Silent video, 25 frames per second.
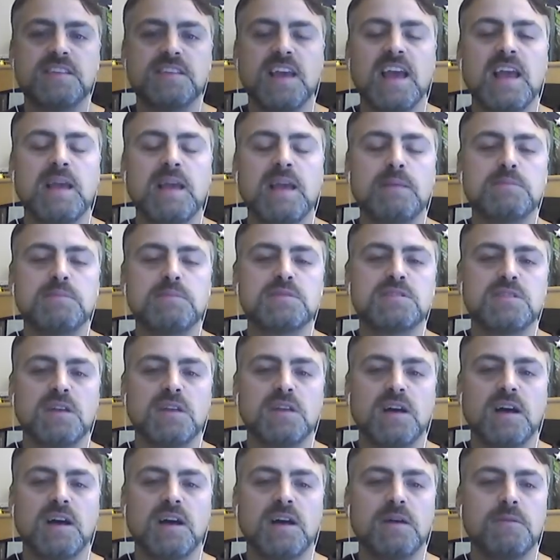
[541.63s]
games,
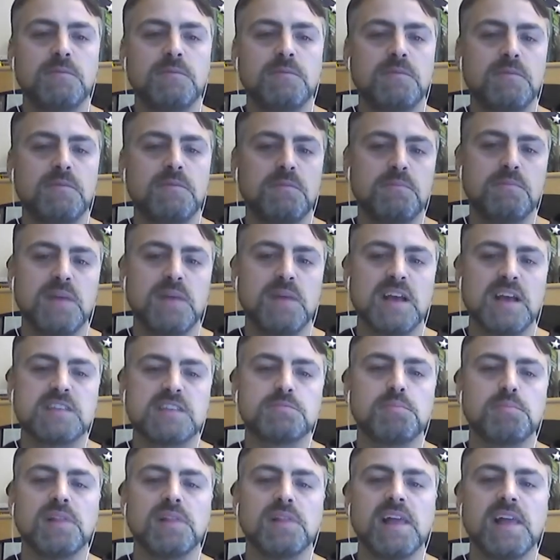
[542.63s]
best
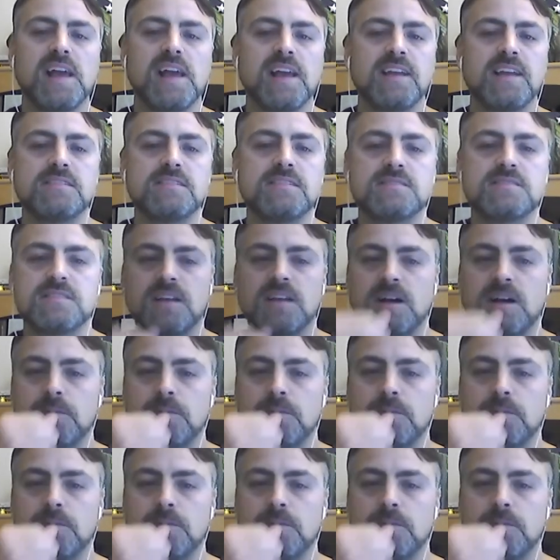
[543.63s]
plays.